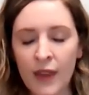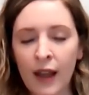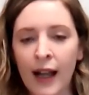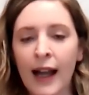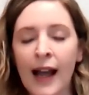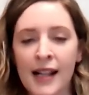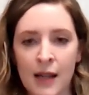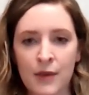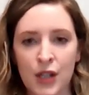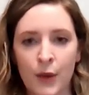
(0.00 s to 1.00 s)
As
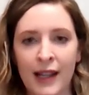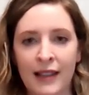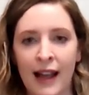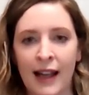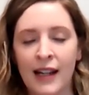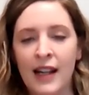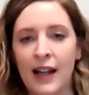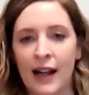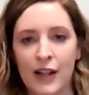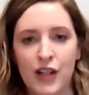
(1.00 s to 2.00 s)
I'm doing that,
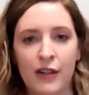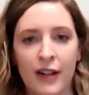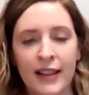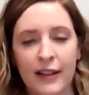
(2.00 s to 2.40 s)
I generate